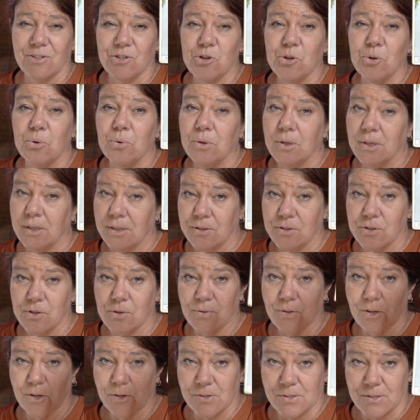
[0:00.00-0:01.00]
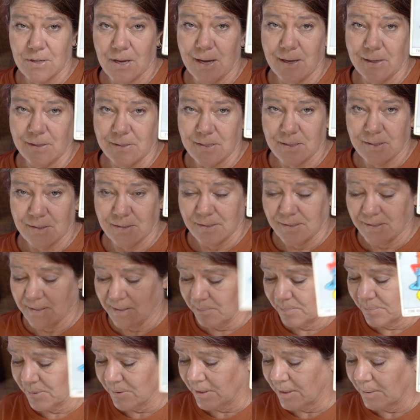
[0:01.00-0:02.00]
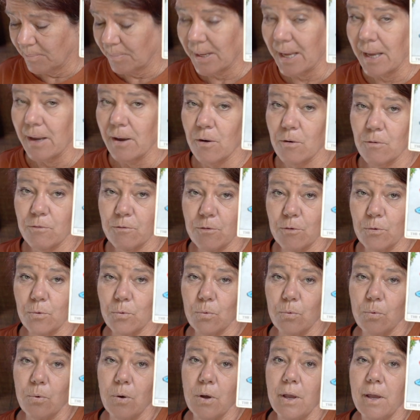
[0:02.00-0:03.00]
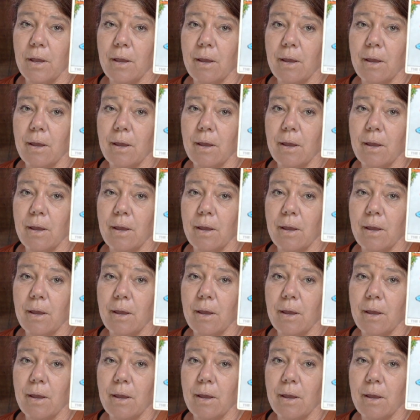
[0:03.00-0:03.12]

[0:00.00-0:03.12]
tune into those answers. They're pretty powerful.